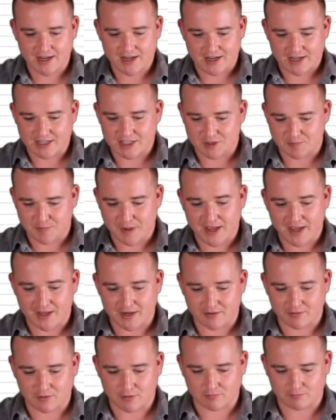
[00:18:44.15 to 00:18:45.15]
it's
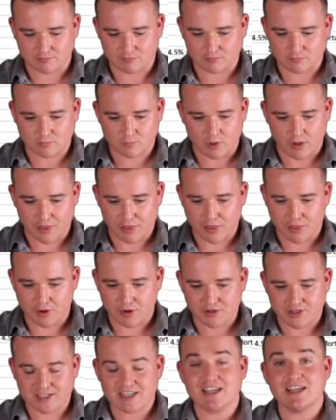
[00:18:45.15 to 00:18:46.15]
been, what,
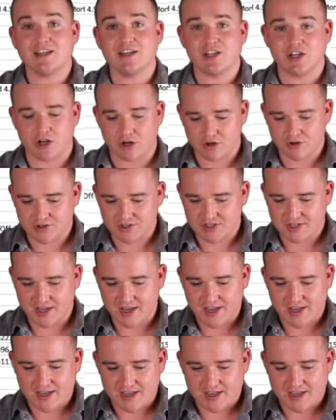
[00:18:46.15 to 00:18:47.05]
thirteen years,